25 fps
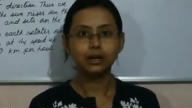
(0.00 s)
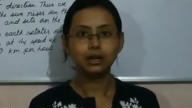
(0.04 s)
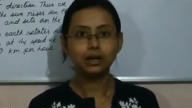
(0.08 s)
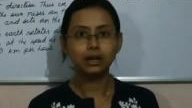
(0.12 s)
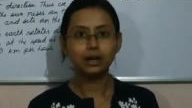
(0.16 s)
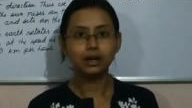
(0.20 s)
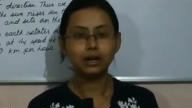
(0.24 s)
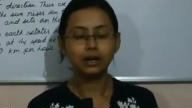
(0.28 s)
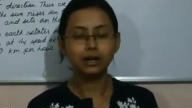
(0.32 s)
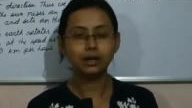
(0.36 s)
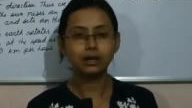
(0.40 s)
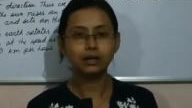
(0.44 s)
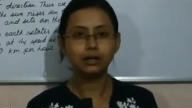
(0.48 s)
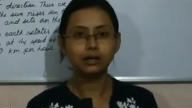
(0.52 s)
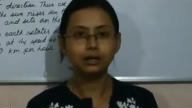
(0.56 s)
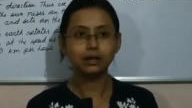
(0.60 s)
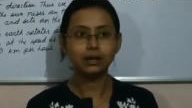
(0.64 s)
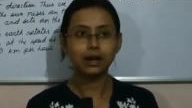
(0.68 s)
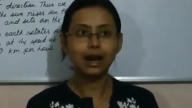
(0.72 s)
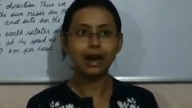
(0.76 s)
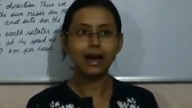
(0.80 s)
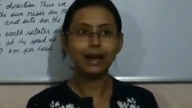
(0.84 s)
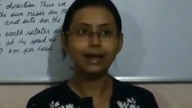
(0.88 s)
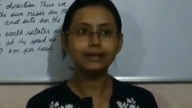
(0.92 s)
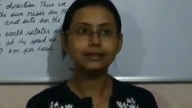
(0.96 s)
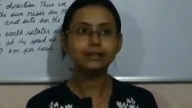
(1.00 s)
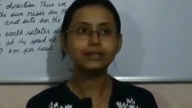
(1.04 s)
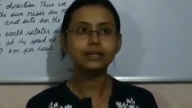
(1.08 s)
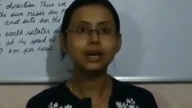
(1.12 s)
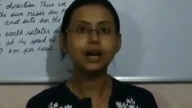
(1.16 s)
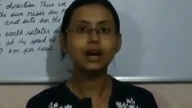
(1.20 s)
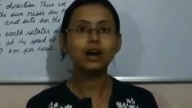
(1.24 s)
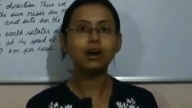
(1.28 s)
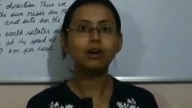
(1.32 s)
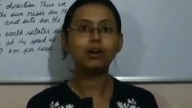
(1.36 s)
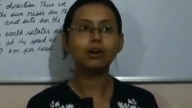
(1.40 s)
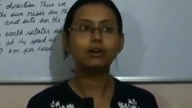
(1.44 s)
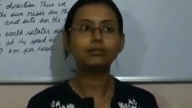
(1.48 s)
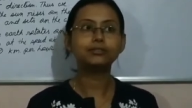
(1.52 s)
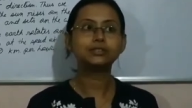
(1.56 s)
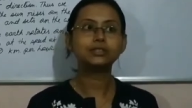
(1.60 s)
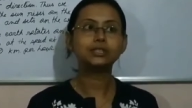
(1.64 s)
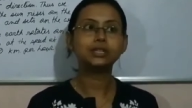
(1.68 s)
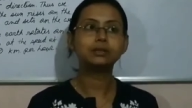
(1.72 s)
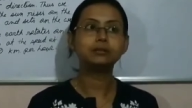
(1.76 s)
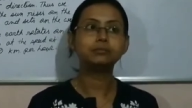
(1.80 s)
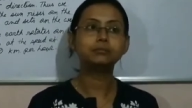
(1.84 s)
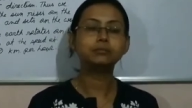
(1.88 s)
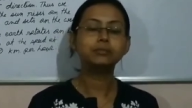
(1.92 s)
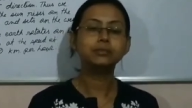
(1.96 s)
idea of
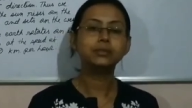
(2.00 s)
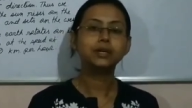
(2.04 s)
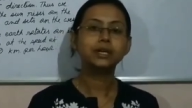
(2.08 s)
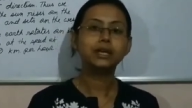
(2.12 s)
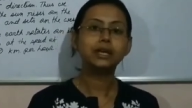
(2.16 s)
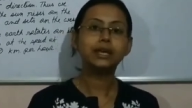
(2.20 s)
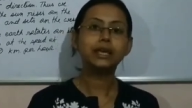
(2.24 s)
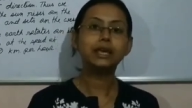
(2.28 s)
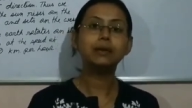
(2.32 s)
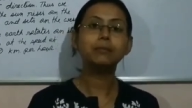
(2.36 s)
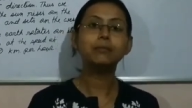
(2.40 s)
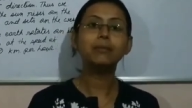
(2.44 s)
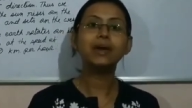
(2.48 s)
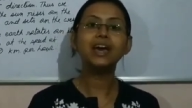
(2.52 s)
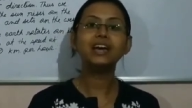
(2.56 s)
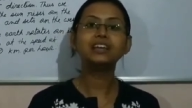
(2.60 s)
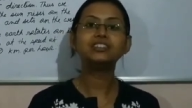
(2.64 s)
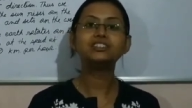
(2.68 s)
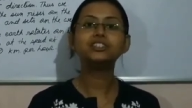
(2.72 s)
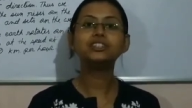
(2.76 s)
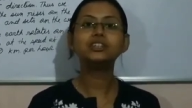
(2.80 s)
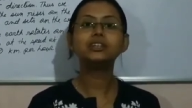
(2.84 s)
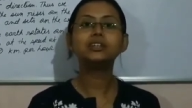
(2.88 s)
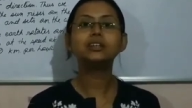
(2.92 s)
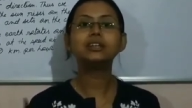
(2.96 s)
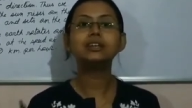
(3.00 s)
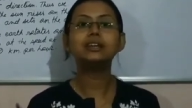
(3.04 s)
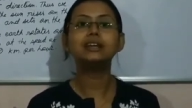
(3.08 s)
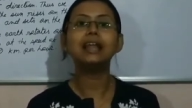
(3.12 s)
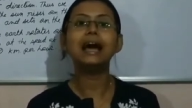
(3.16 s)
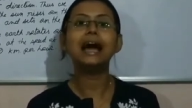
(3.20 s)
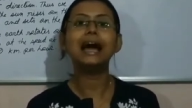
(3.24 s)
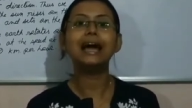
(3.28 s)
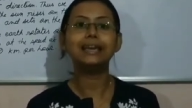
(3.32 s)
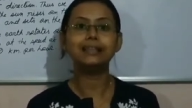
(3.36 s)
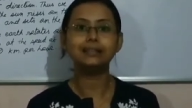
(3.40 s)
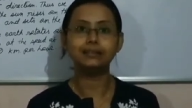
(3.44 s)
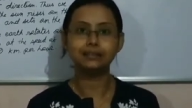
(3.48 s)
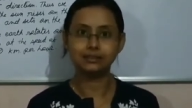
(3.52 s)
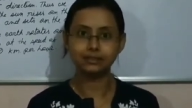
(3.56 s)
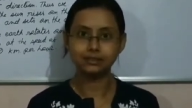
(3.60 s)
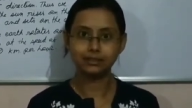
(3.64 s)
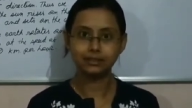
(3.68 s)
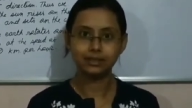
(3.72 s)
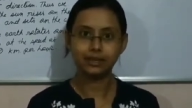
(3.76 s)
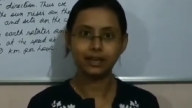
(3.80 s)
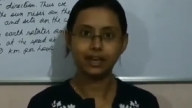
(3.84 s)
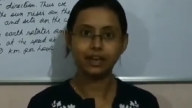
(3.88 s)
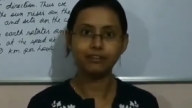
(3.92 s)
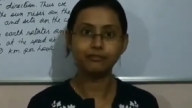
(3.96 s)
some imaginary lines
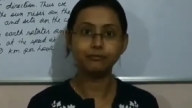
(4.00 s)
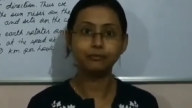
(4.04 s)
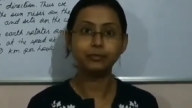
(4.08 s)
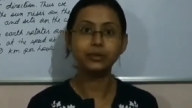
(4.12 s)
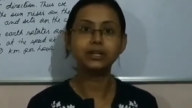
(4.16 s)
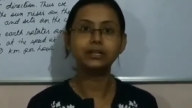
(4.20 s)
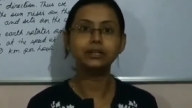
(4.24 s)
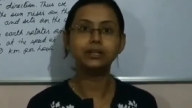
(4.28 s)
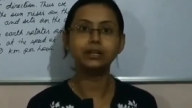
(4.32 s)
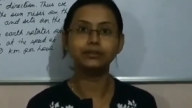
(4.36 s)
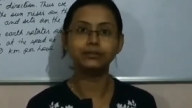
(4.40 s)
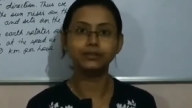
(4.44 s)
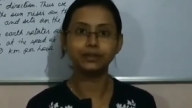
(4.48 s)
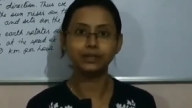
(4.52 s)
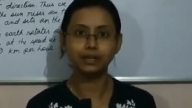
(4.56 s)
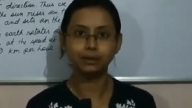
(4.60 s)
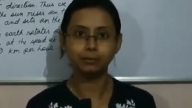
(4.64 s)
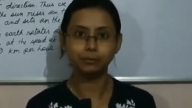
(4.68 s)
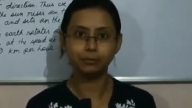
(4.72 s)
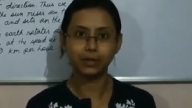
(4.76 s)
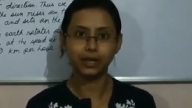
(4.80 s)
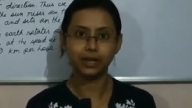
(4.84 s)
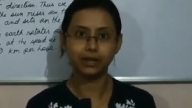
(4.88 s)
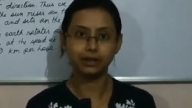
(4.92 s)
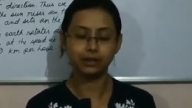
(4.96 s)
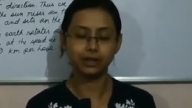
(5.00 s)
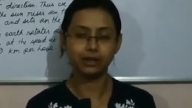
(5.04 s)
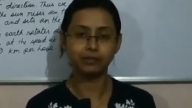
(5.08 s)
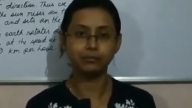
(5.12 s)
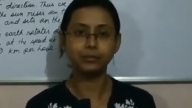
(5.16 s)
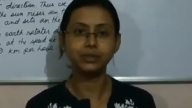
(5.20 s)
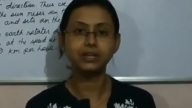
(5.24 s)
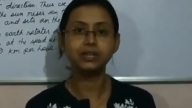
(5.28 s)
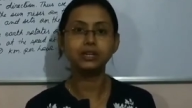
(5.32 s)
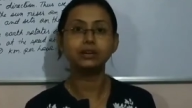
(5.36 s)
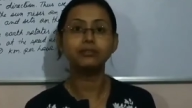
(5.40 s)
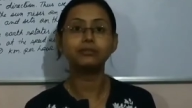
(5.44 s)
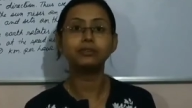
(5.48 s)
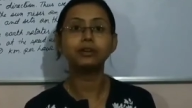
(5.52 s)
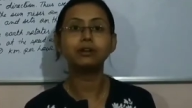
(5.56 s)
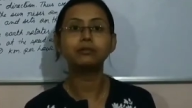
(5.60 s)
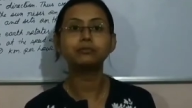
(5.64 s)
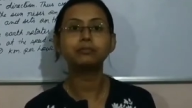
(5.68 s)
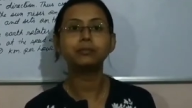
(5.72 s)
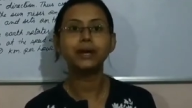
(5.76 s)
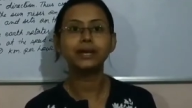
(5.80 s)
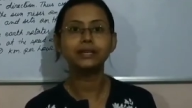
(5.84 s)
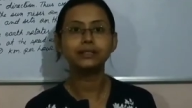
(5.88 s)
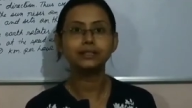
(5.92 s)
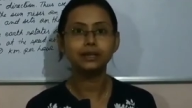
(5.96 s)
have been developed
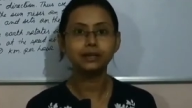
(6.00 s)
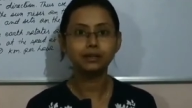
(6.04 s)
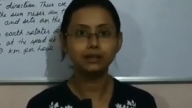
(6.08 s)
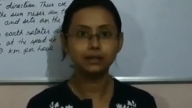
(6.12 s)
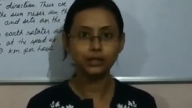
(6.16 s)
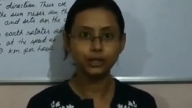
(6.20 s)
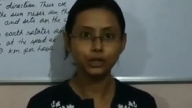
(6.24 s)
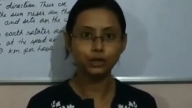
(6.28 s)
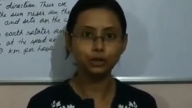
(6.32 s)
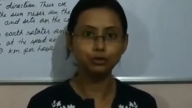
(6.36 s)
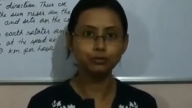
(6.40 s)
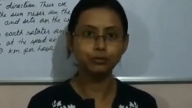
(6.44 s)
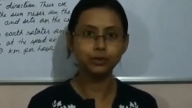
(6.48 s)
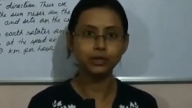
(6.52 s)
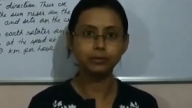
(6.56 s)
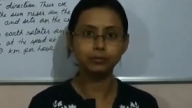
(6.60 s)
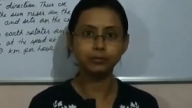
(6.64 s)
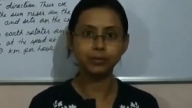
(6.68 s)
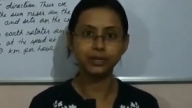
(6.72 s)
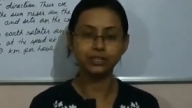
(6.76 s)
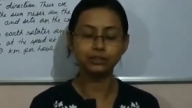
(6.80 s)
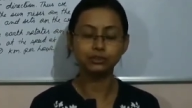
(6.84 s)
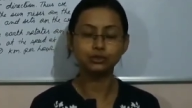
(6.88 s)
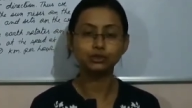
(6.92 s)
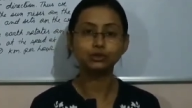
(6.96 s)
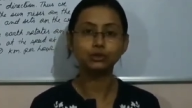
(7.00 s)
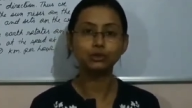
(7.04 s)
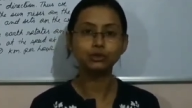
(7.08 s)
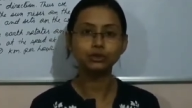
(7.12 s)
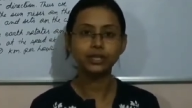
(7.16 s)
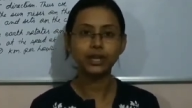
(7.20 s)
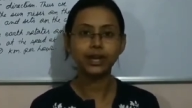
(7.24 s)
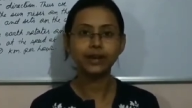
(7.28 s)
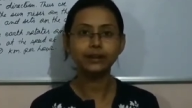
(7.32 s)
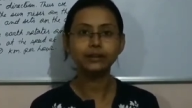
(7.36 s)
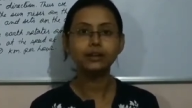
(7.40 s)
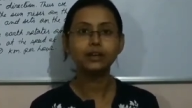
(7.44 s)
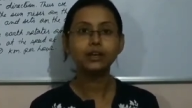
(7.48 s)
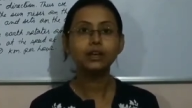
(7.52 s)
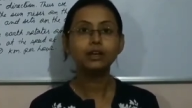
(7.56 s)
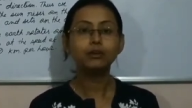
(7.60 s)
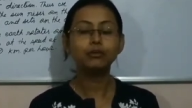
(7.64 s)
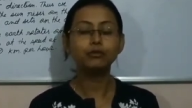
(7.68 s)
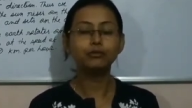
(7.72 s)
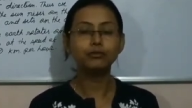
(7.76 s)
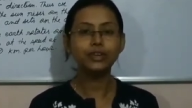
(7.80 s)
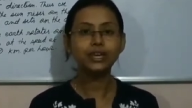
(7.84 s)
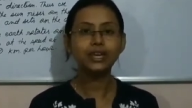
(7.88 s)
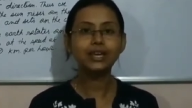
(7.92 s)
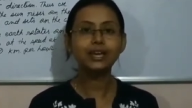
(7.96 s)
by the human beings, so that
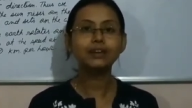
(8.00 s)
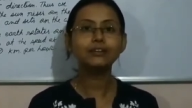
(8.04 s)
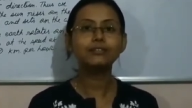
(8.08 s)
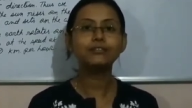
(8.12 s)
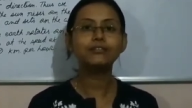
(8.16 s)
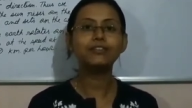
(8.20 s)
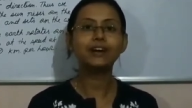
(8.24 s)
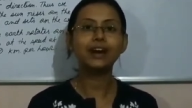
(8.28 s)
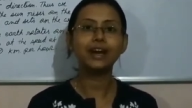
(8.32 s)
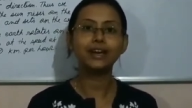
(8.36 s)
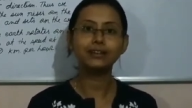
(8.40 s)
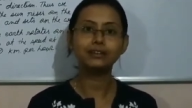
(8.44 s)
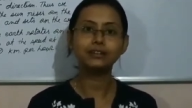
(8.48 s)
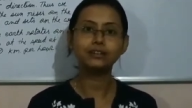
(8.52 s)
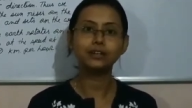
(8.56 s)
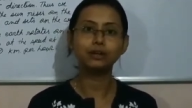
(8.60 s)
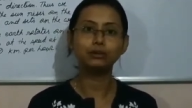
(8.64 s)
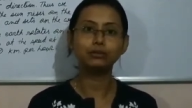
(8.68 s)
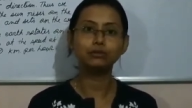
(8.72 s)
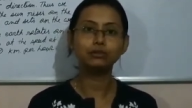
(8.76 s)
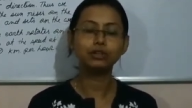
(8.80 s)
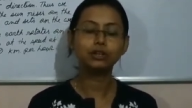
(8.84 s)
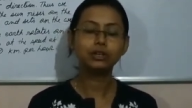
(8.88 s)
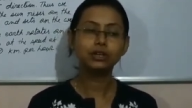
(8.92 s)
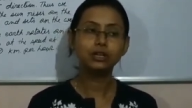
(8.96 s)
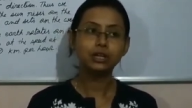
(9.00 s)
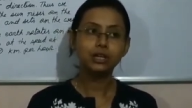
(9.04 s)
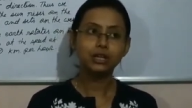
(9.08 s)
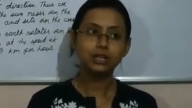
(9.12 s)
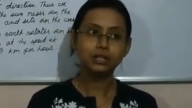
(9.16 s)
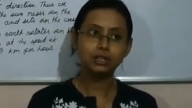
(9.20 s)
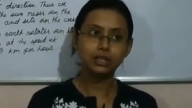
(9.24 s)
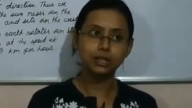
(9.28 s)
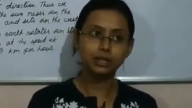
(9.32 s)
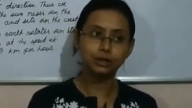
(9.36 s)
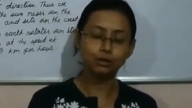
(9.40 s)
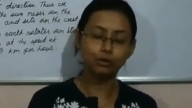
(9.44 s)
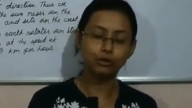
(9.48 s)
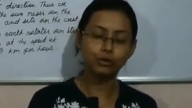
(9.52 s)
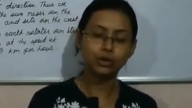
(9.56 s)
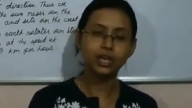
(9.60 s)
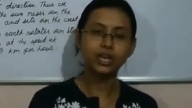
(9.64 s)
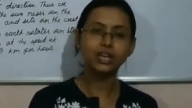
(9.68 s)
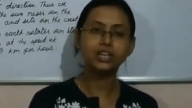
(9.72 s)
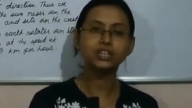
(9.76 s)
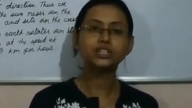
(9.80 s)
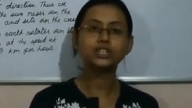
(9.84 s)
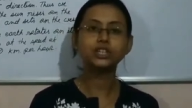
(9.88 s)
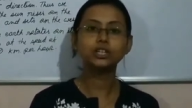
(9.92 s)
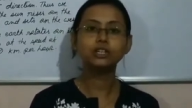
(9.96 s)
we can find out the
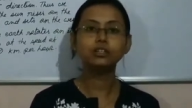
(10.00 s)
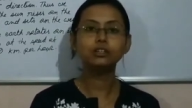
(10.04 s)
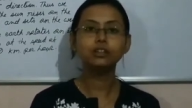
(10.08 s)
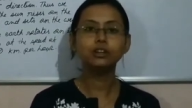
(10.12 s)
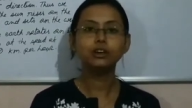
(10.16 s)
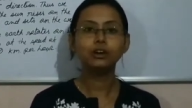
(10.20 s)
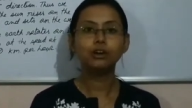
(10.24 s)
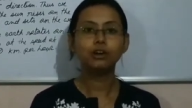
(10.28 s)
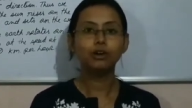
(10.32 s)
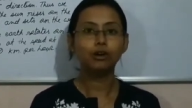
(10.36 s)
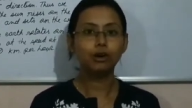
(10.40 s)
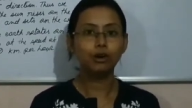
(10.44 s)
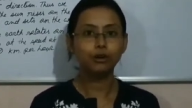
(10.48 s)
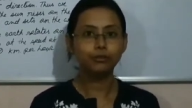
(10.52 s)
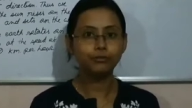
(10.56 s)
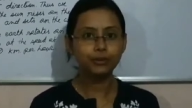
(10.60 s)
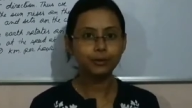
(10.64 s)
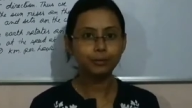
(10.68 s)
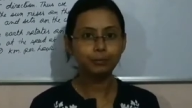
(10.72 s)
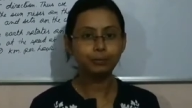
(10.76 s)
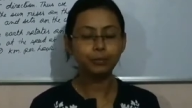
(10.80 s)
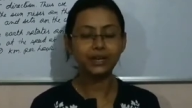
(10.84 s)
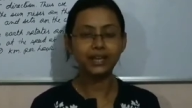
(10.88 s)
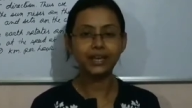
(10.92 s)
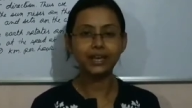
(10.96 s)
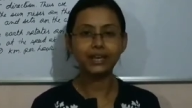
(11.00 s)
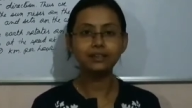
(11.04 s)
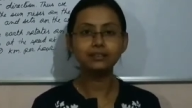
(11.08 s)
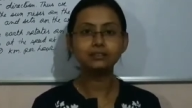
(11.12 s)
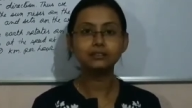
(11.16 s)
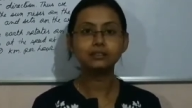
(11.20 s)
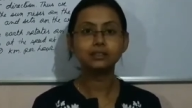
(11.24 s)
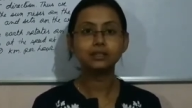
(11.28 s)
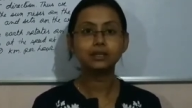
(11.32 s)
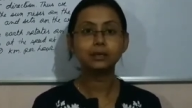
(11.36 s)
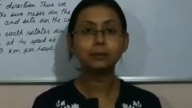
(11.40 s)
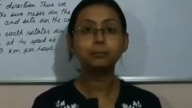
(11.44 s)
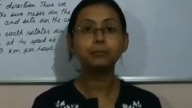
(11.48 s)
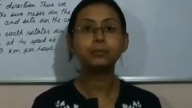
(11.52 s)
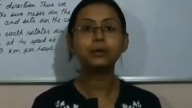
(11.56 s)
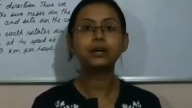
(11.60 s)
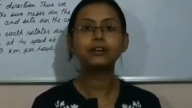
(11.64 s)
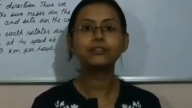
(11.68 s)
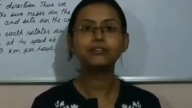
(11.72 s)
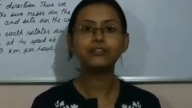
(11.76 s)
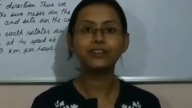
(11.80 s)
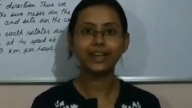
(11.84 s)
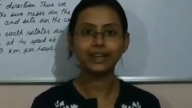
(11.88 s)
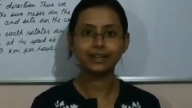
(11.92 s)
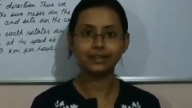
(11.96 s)
location of a place
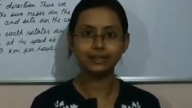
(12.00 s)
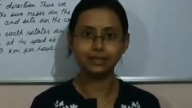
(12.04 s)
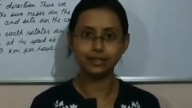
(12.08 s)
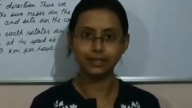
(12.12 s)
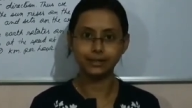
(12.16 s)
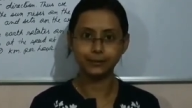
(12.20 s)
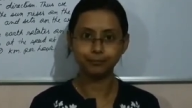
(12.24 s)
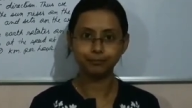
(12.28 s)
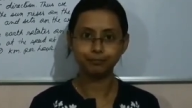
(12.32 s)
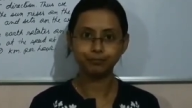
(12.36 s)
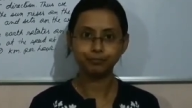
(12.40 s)
perfectly,